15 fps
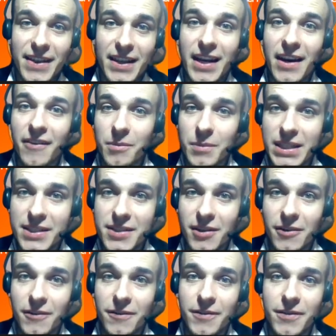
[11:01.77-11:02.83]
governments
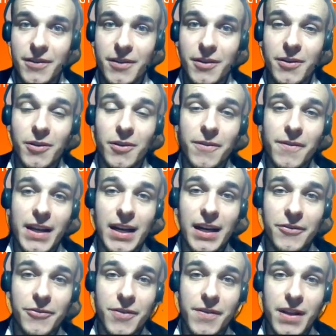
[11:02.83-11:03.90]
of all of the
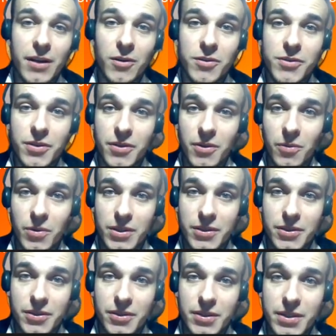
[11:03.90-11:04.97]
countries, they also know what
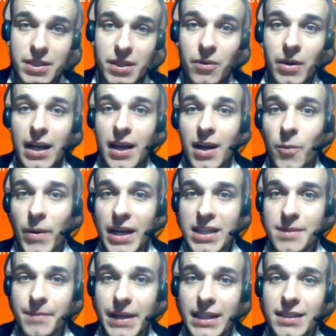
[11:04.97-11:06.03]
to do. So we
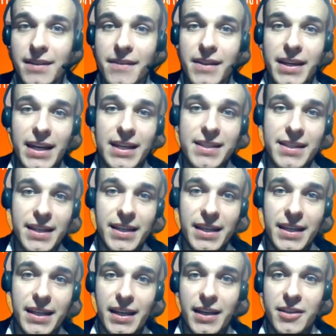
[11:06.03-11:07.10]
expect the next
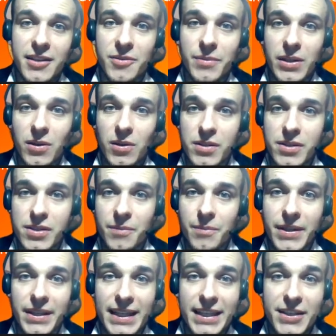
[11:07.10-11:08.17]
year to be also
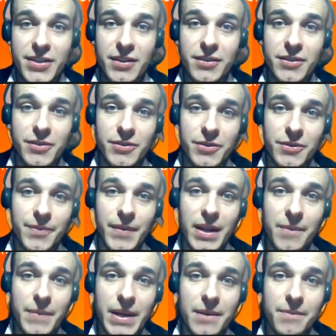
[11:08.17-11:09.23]
potential to
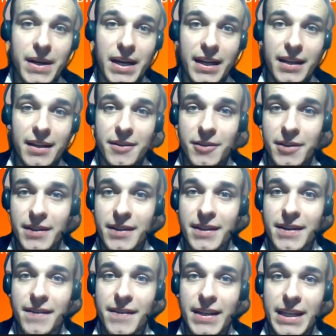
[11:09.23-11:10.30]
make money
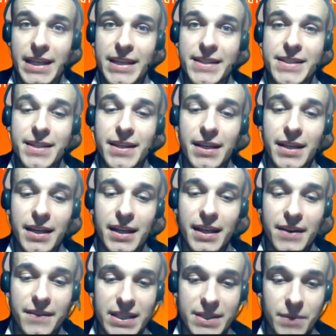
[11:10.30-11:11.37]
on these
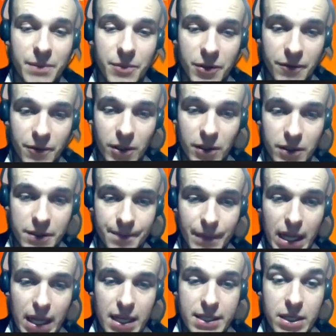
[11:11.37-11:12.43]
investment portfolios.
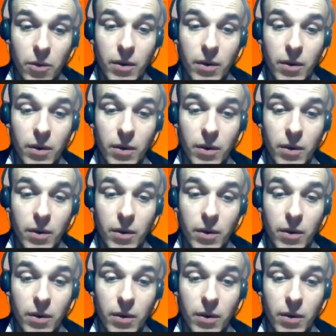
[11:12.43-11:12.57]
So